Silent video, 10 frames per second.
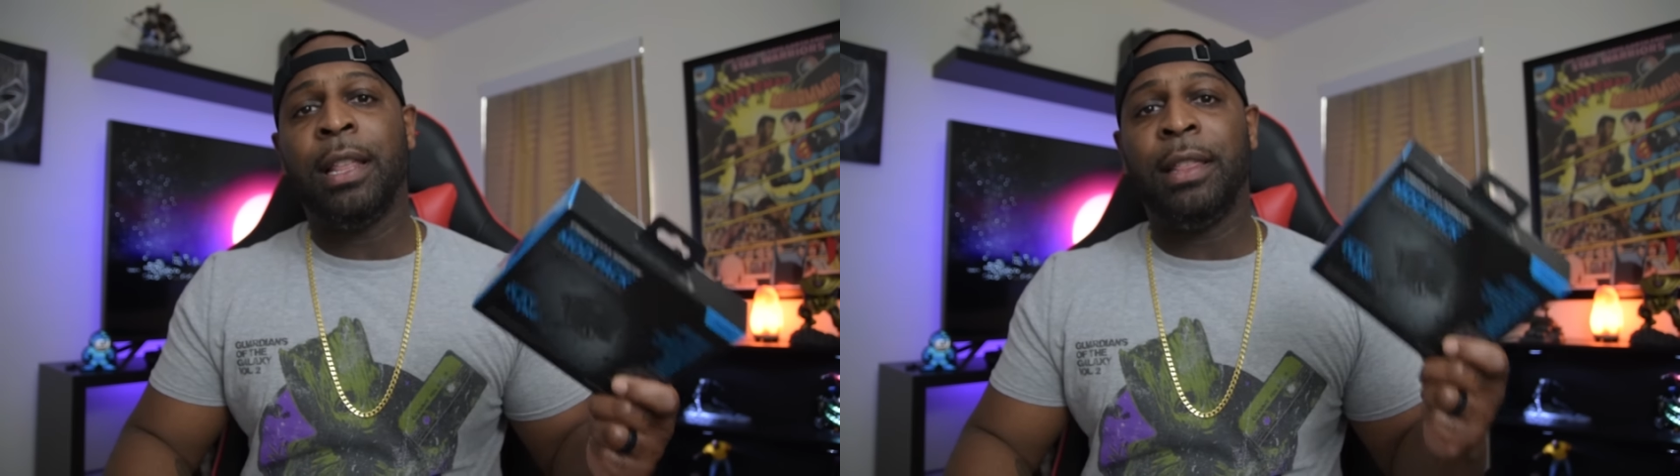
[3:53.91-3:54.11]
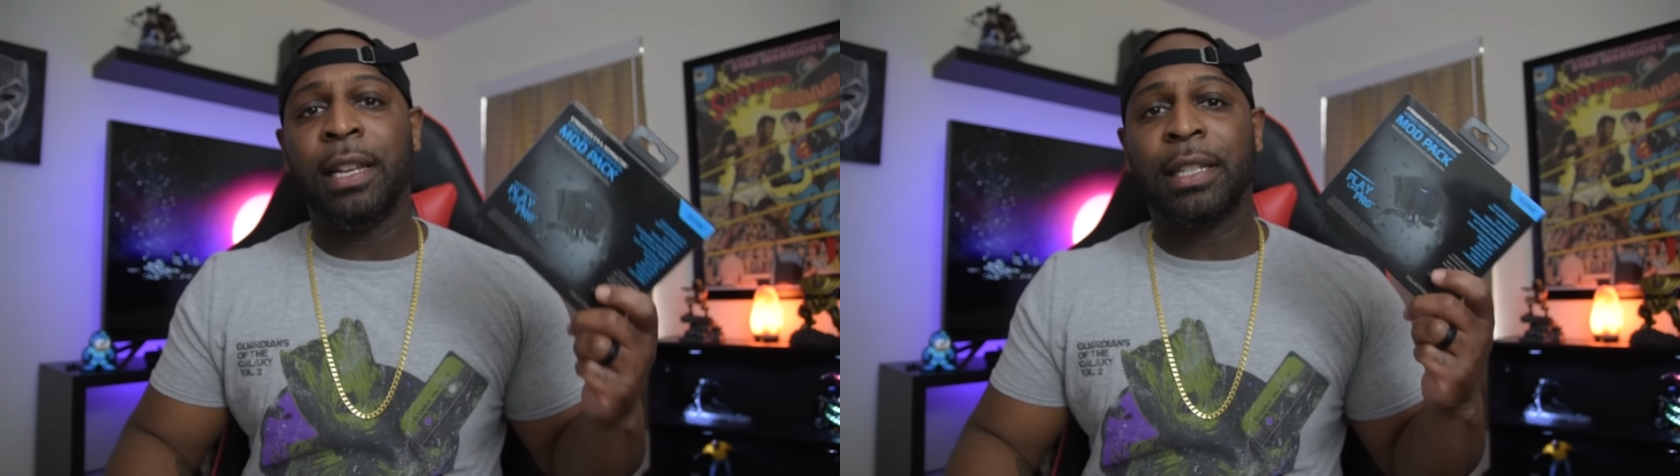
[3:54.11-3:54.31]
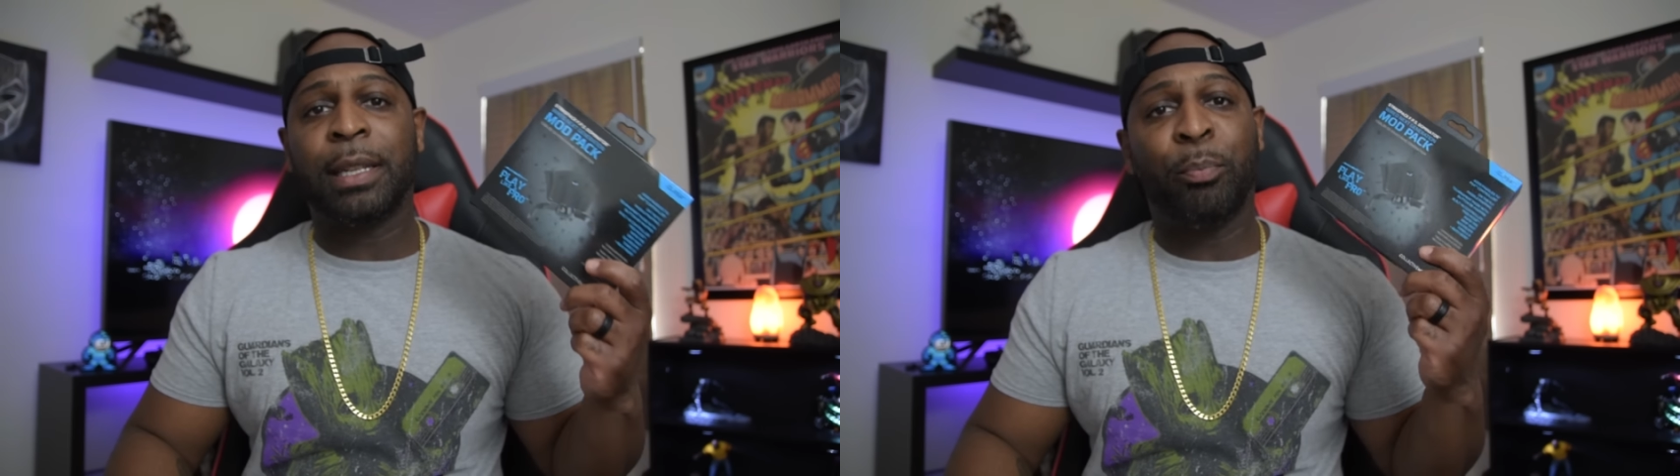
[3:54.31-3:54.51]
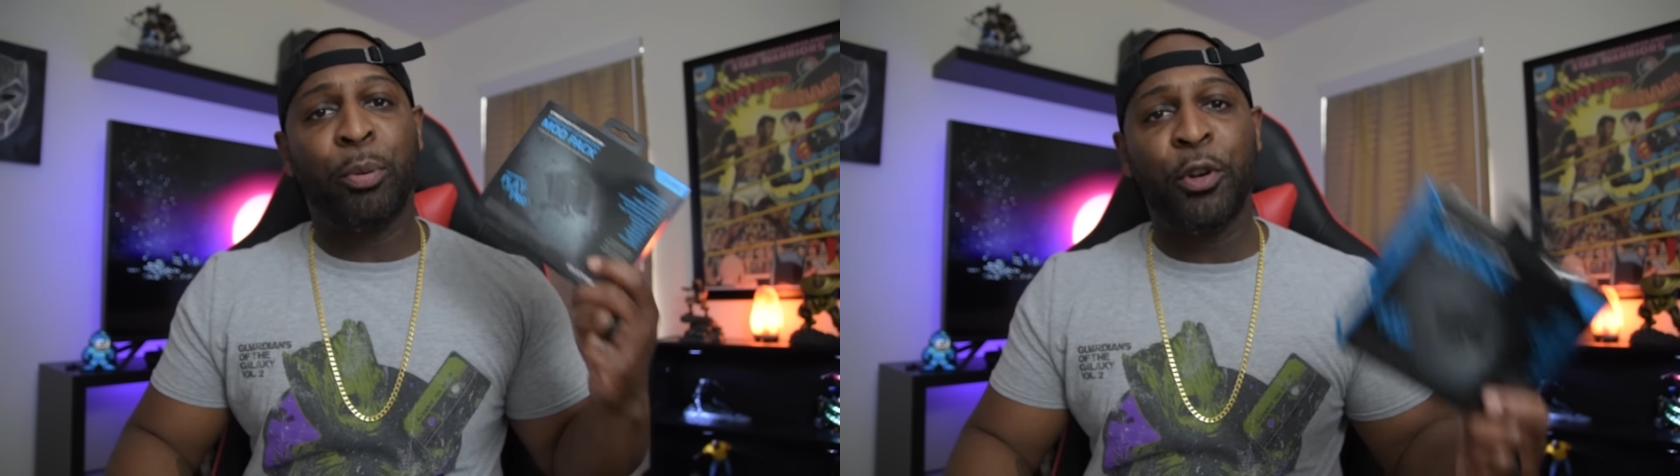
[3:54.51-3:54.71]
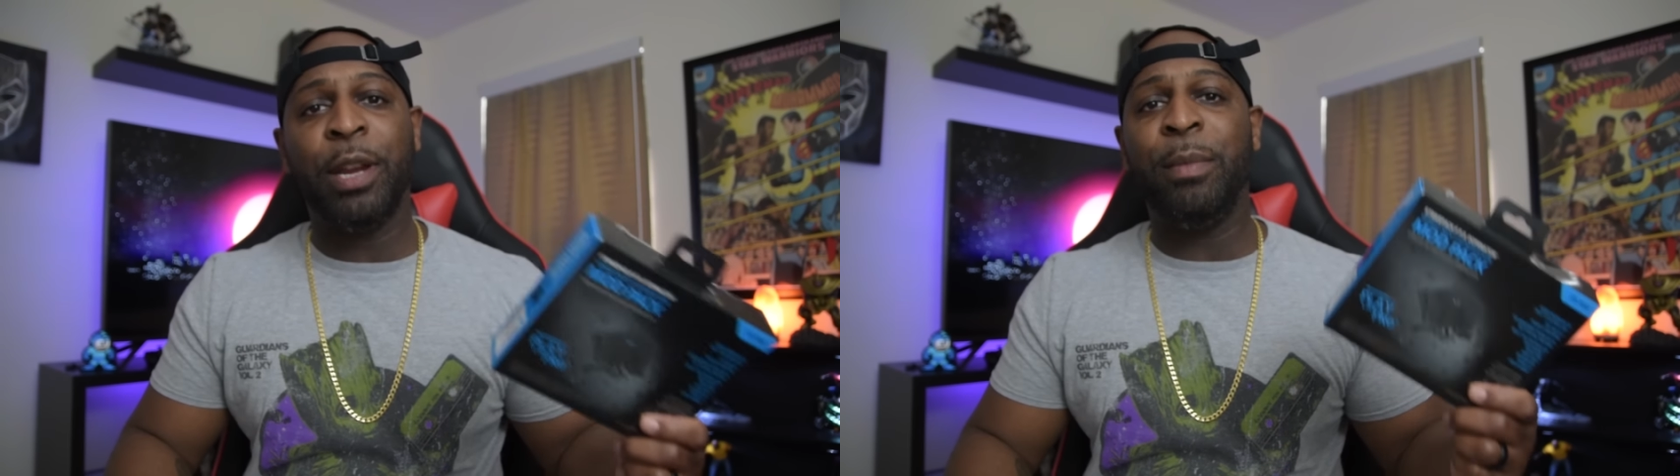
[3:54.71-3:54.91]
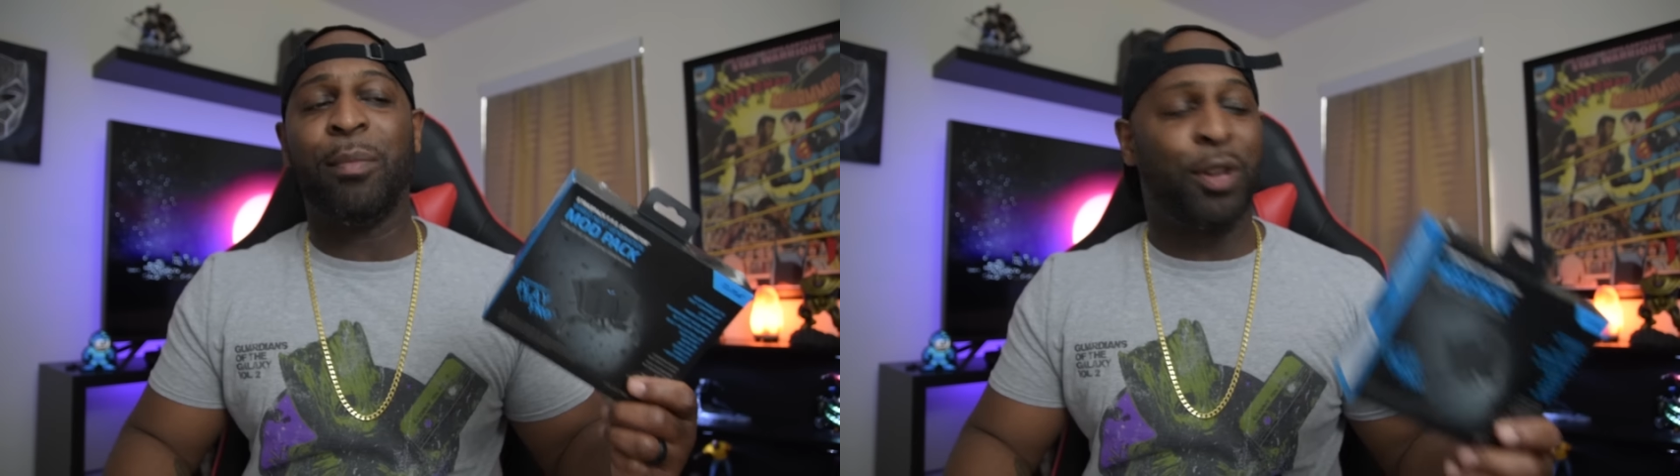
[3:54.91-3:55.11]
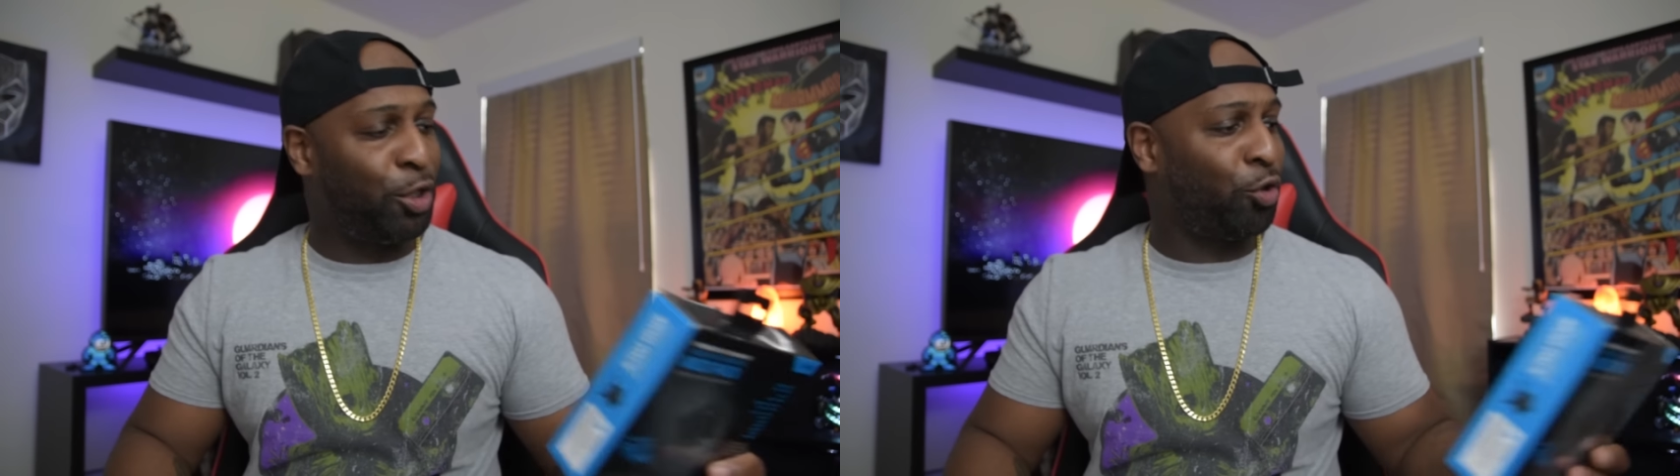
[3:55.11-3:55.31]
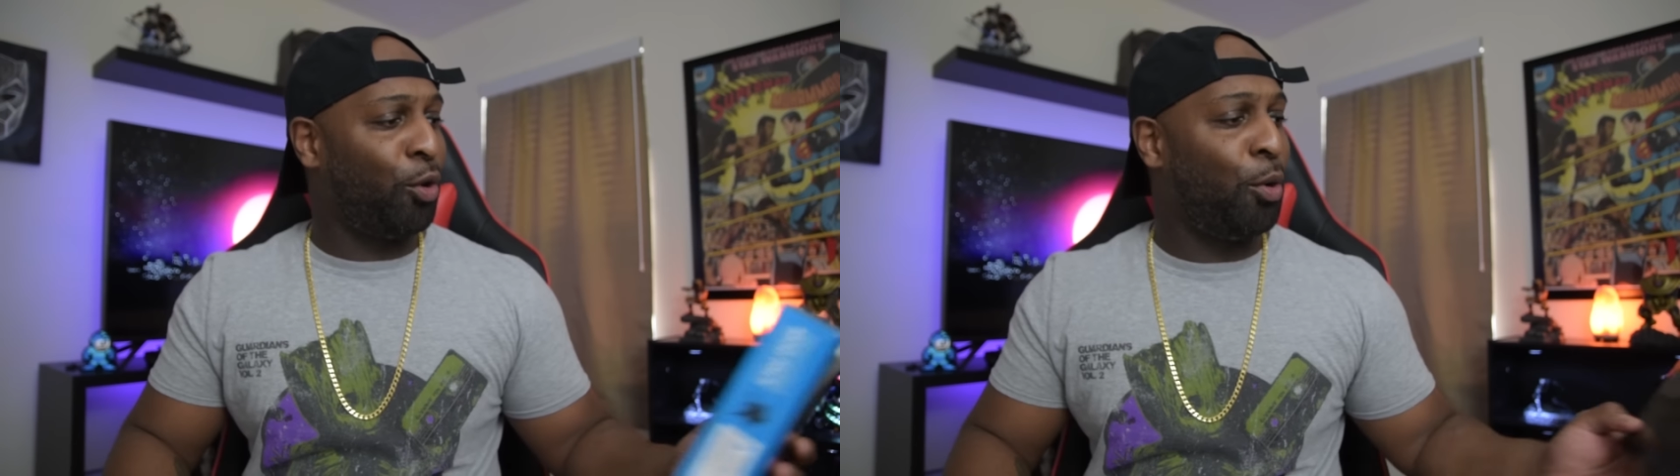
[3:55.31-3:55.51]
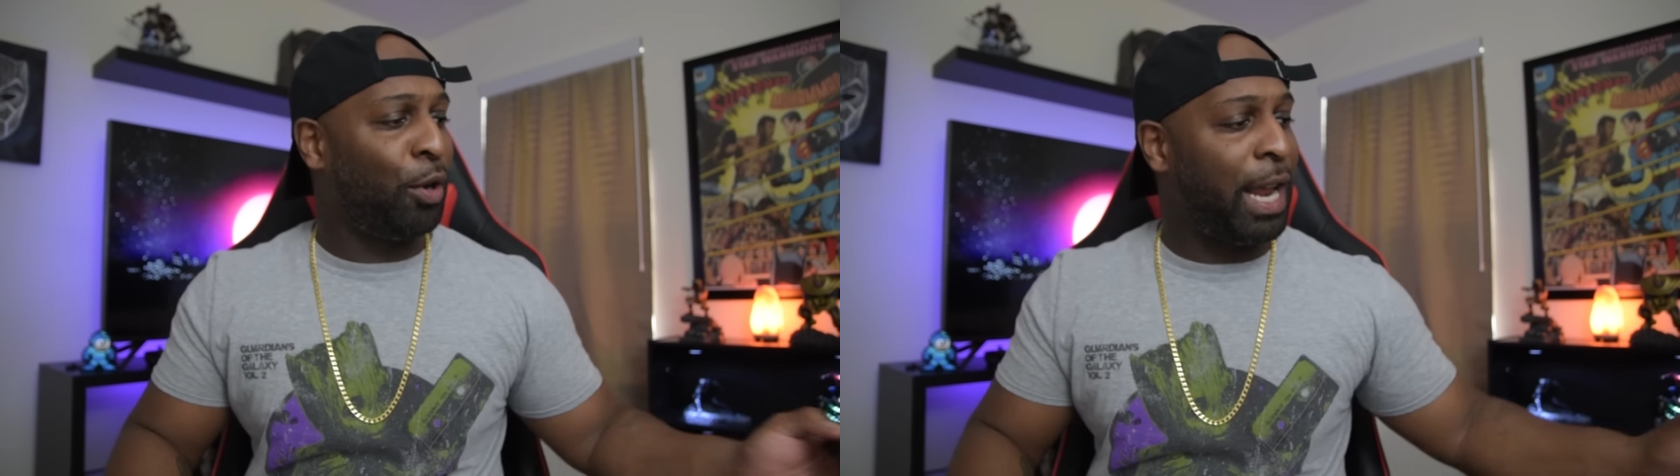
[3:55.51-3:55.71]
this premium controller